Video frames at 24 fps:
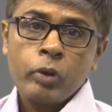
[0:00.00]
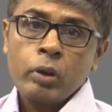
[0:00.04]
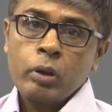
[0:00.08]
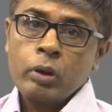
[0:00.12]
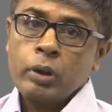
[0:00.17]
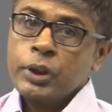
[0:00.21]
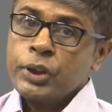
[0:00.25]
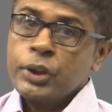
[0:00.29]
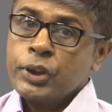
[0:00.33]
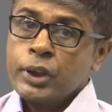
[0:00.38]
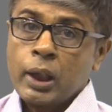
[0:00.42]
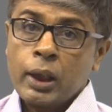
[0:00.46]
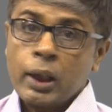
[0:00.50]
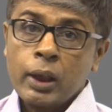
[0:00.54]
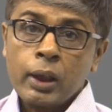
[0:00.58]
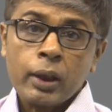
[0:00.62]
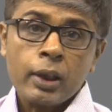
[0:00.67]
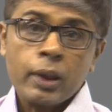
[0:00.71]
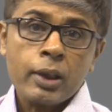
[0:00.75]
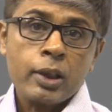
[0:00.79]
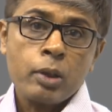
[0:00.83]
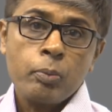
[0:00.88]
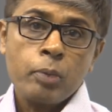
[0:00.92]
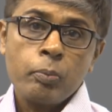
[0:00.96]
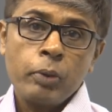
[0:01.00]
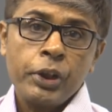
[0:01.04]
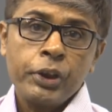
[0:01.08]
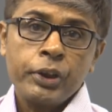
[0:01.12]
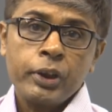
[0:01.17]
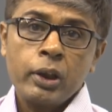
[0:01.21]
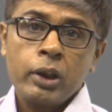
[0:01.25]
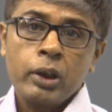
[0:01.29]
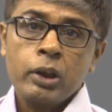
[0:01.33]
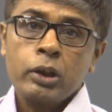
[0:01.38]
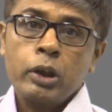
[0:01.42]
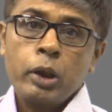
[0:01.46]
The Chanakya
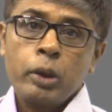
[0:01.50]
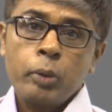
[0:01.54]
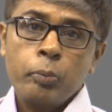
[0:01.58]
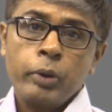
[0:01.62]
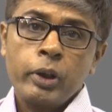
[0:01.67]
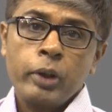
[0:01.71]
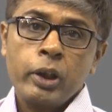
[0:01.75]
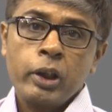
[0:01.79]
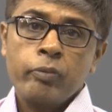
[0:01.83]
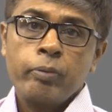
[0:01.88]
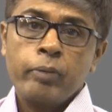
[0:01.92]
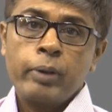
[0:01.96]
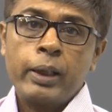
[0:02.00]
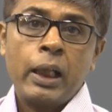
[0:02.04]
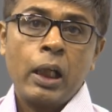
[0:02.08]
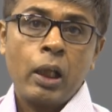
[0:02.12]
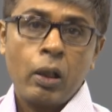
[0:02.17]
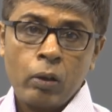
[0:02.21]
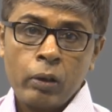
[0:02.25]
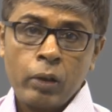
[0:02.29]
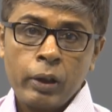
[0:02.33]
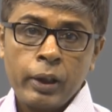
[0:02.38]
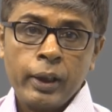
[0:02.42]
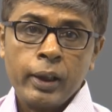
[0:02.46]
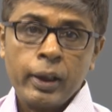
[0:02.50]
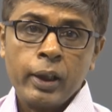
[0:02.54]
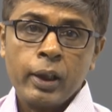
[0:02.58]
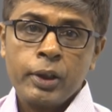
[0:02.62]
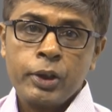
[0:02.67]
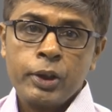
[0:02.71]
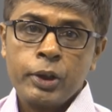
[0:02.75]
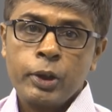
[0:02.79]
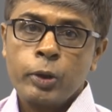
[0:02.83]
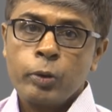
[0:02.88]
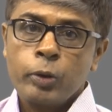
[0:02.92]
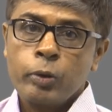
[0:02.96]
simulation distributed by All India
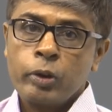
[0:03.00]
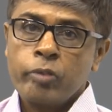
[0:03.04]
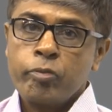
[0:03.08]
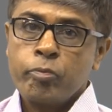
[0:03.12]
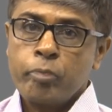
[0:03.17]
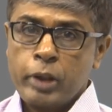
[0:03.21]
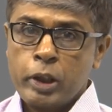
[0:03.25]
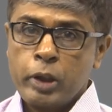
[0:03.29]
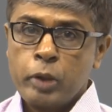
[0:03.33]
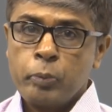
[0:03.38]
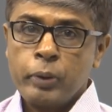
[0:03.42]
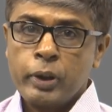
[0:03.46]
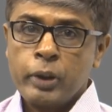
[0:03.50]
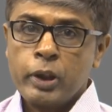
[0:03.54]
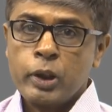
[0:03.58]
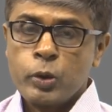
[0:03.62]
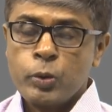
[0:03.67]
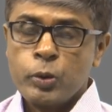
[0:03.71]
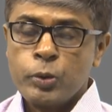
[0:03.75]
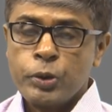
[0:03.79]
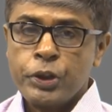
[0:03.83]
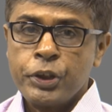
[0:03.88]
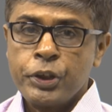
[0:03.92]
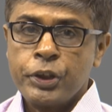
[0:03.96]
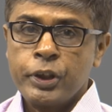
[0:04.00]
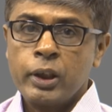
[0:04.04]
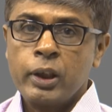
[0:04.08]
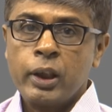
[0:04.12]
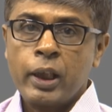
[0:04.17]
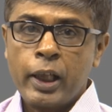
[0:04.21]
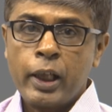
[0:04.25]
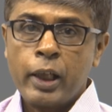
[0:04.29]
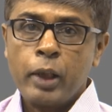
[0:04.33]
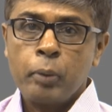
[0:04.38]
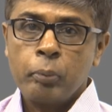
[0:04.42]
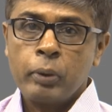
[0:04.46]
Institute of Management Association
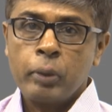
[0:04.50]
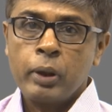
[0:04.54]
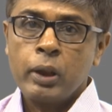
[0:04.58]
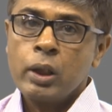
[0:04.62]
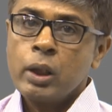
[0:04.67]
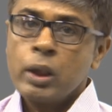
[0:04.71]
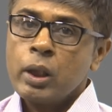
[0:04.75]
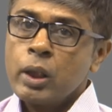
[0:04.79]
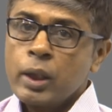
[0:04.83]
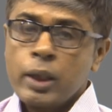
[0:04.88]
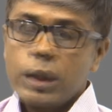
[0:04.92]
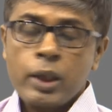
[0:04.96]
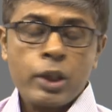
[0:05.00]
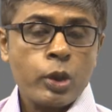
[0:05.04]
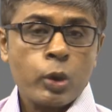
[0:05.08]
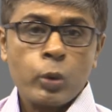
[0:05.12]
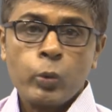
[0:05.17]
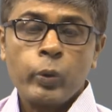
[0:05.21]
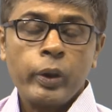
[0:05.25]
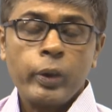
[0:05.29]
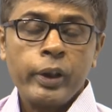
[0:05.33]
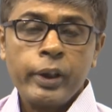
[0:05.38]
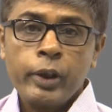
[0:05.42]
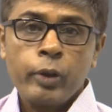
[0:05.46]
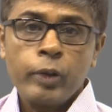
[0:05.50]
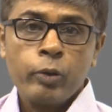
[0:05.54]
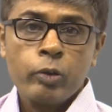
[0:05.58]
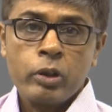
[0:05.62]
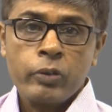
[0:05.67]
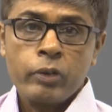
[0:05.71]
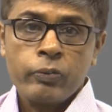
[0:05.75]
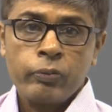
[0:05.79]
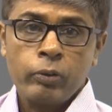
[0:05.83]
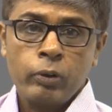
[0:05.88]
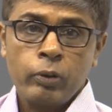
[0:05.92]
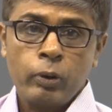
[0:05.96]
IMA is quite
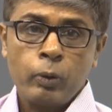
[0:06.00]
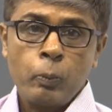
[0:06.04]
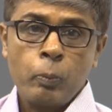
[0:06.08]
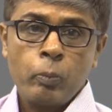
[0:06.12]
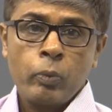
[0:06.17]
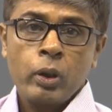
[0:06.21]
useful.